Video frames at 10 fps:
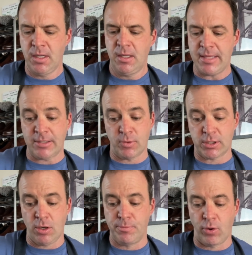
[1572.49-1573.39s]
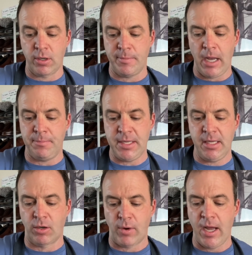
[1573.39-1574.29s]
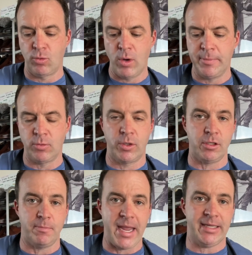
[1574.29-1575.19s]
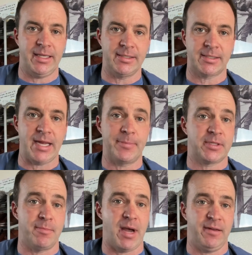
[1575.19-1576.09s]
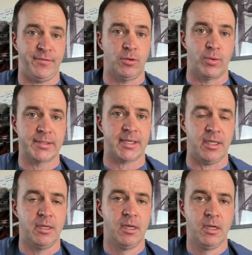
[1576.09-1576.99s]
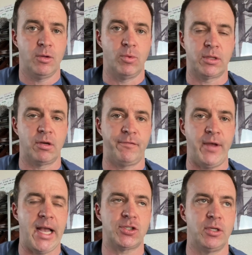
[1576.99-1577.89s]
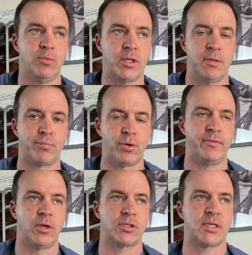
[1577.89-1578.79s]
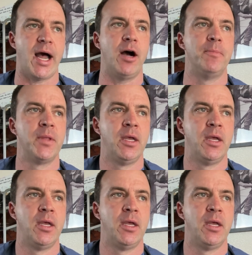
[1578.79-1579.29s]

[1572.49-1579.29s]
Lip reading: That's what's so important about being around women when you make these steps that might feel risky with your fashion, with improving your style.